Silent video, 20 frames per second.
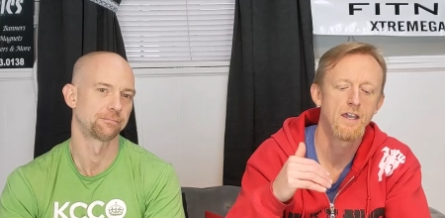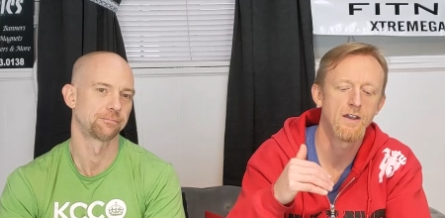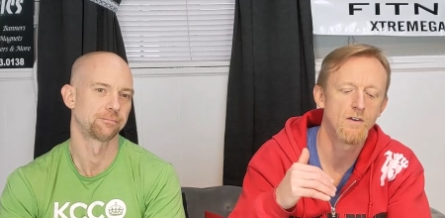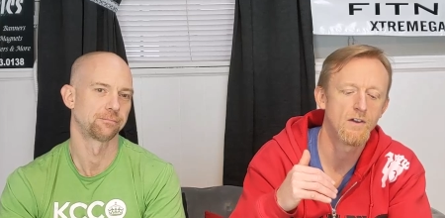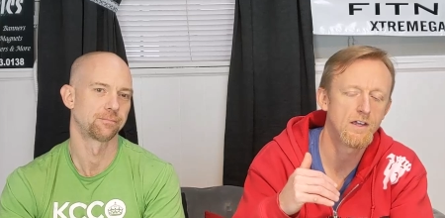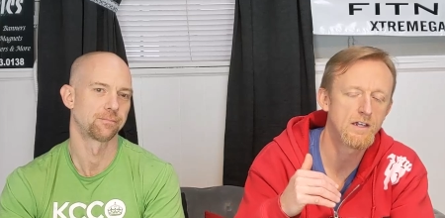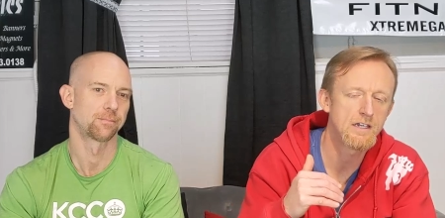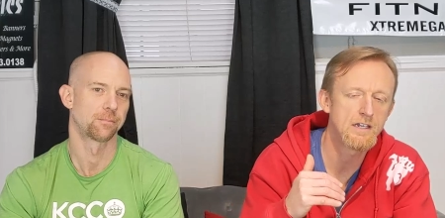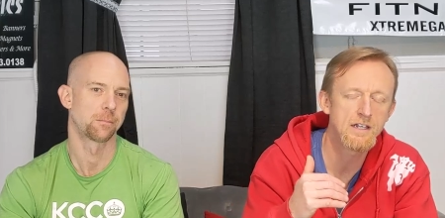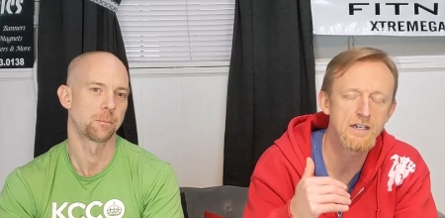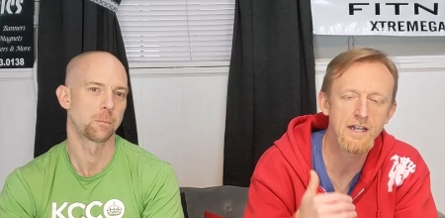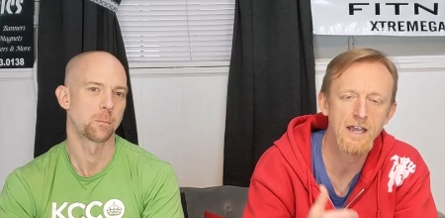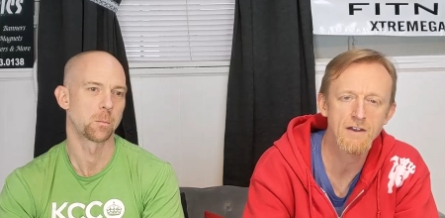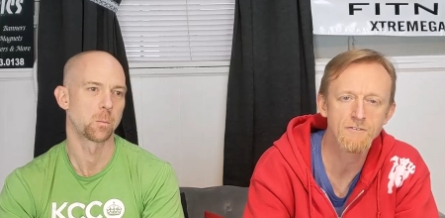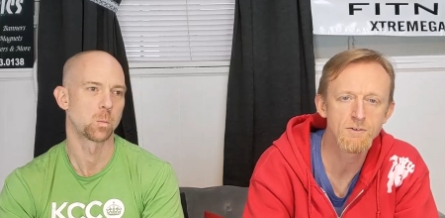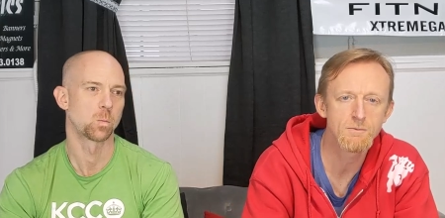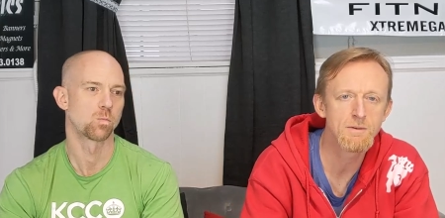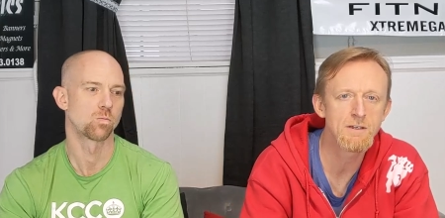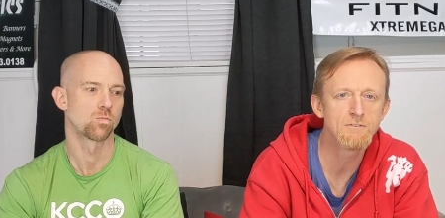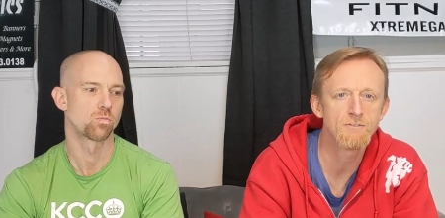Speaker 1: it, it didn't
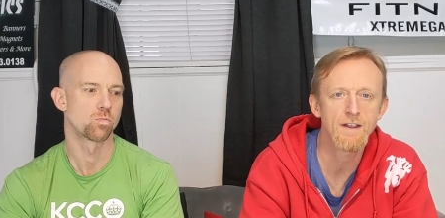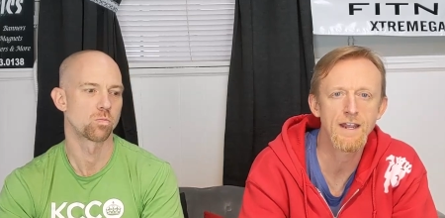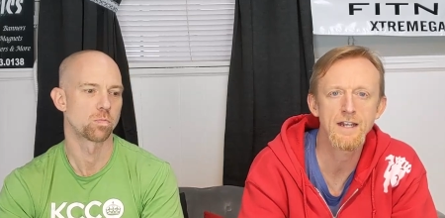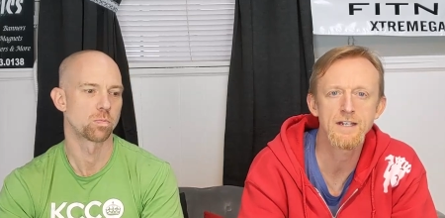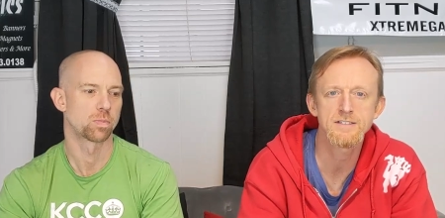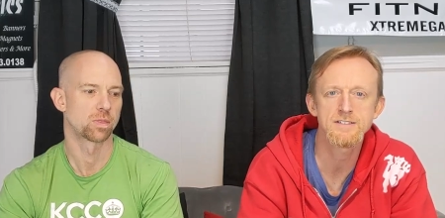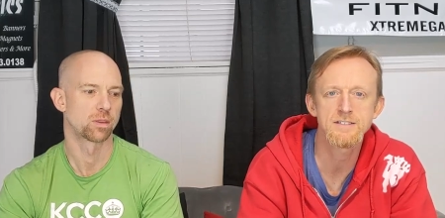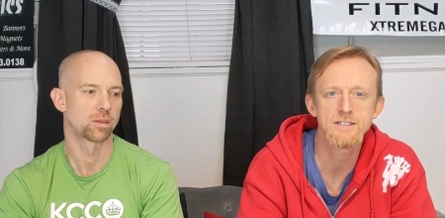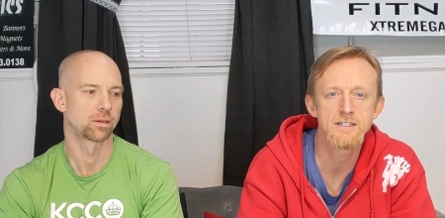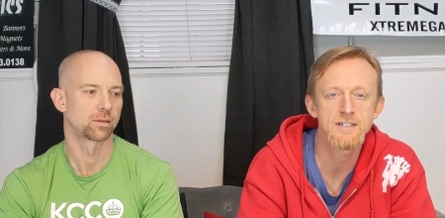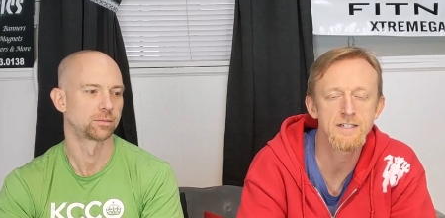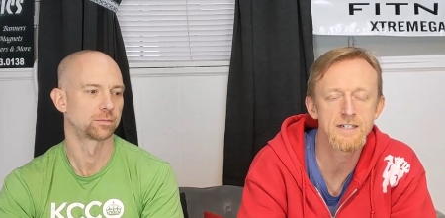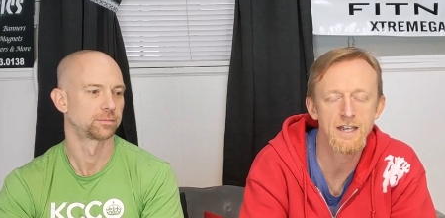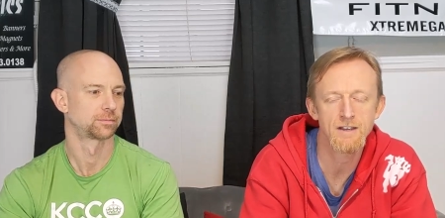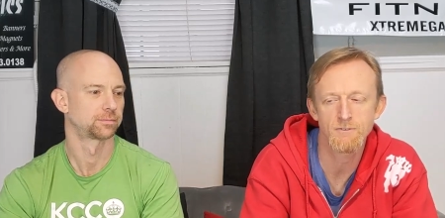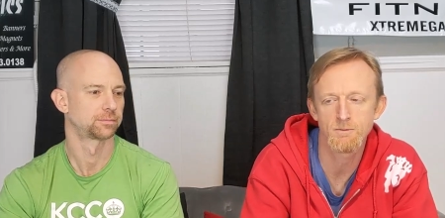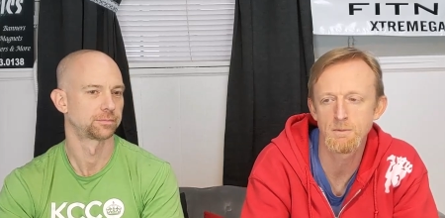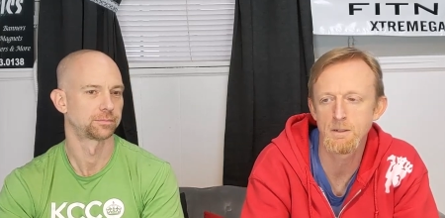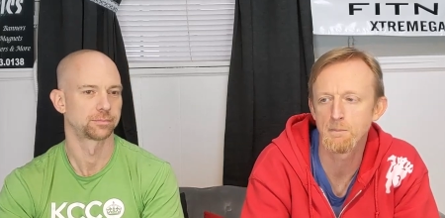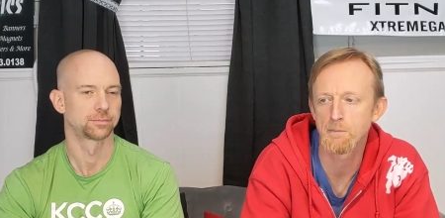have to be fancy. It didn't
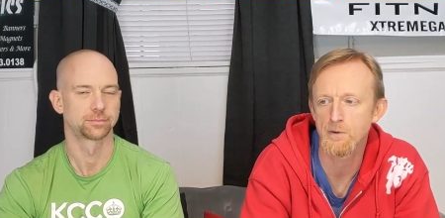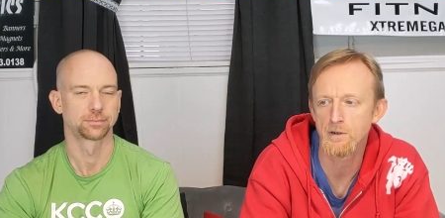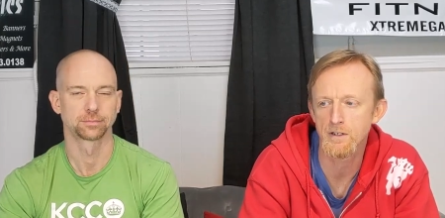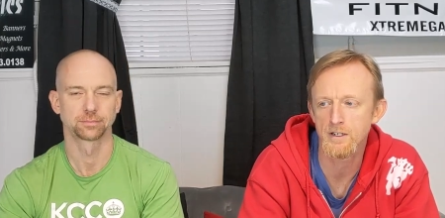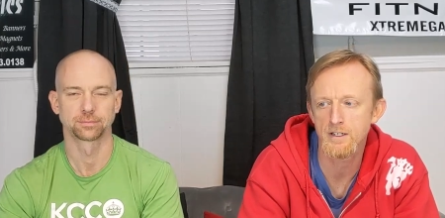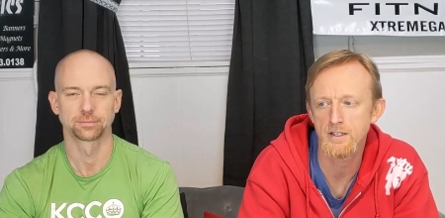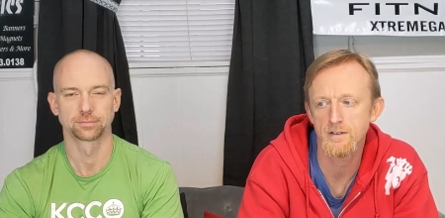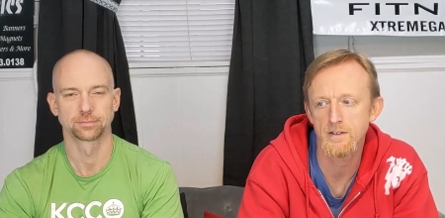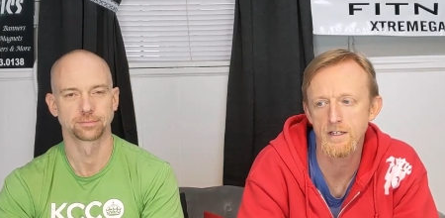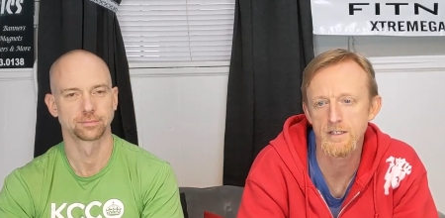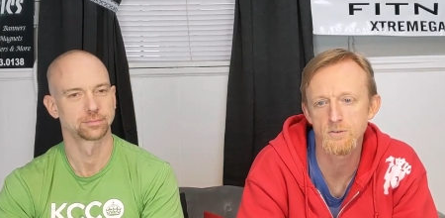have to be pretty.